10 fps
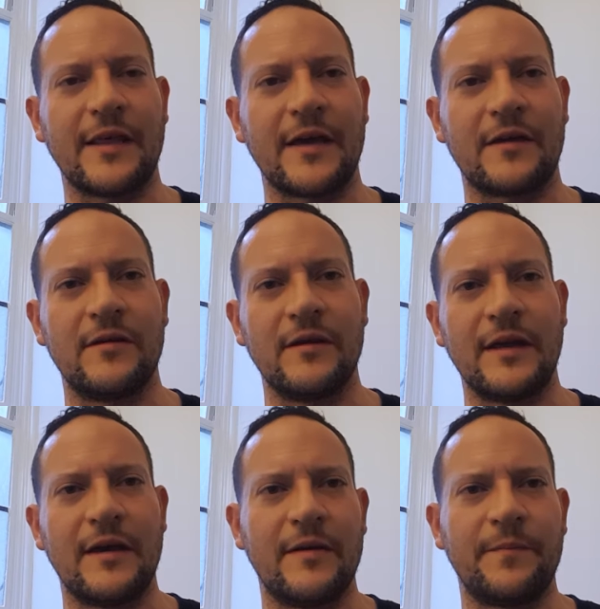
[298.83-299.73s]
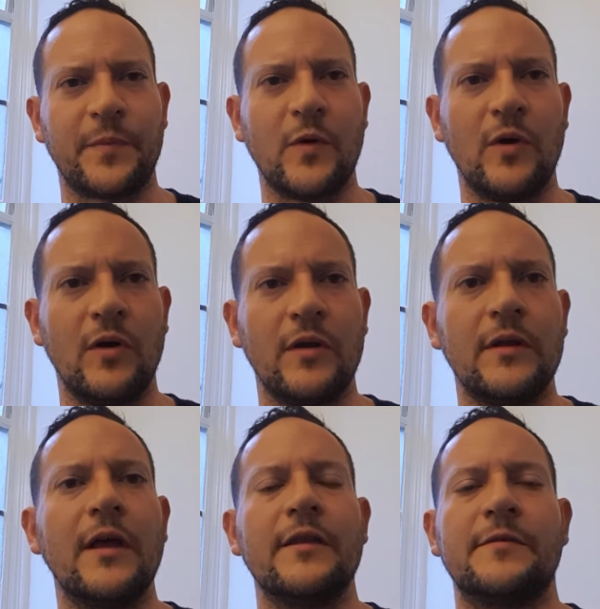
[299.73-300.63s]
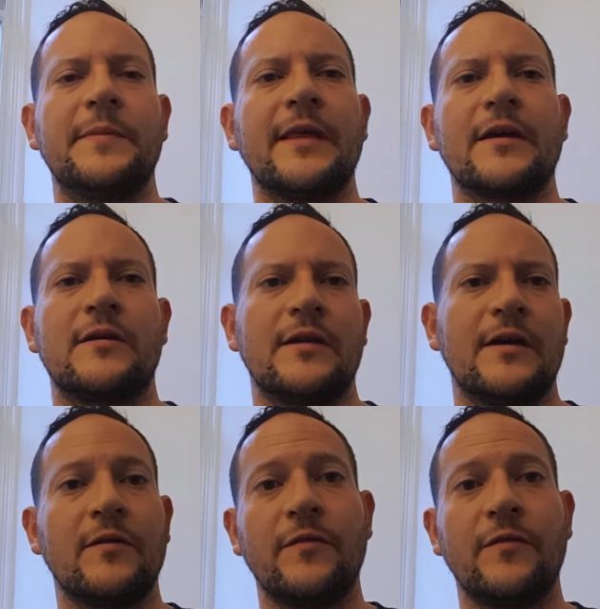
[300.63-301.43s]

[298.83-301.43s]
that good at or learned to be that good at.